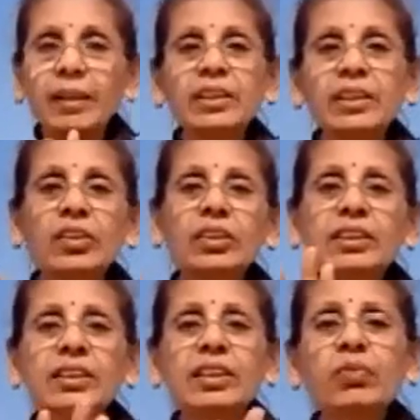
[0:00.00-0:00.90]
So this
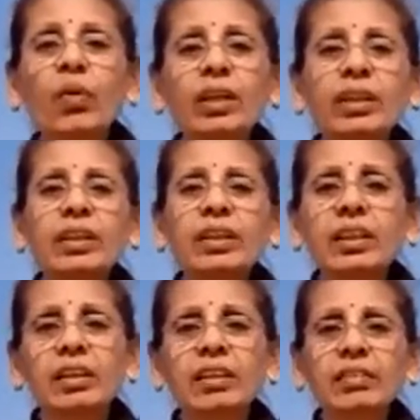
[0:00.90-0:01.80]
is what
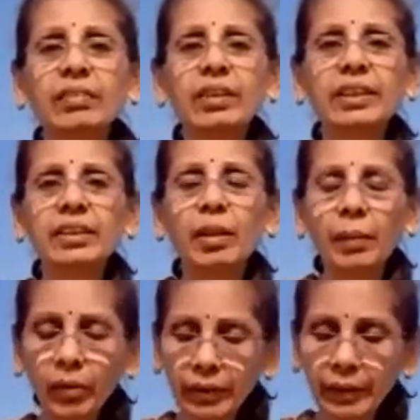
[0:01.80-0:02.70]
is
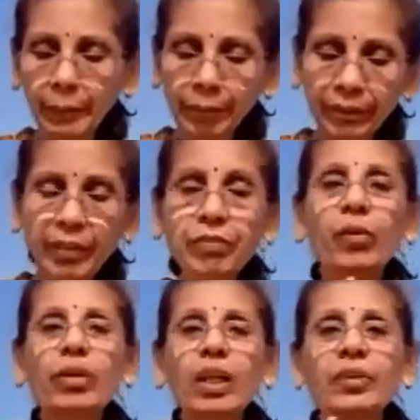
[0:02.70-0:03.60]
about the
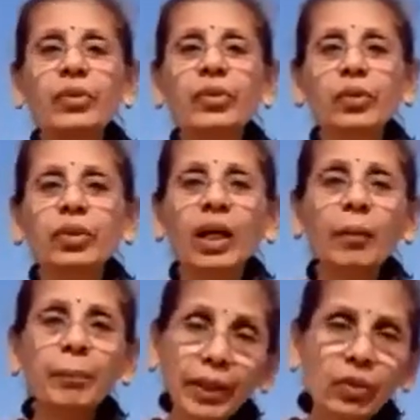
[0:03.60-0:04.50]
4 Anuyoga
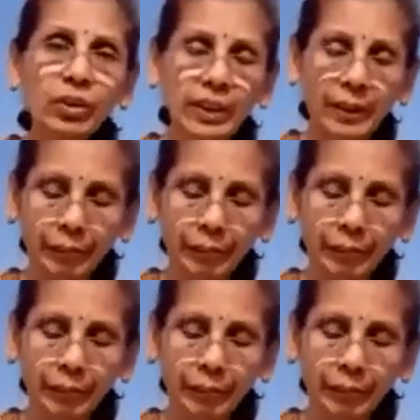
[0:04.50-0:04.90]
Prayojan.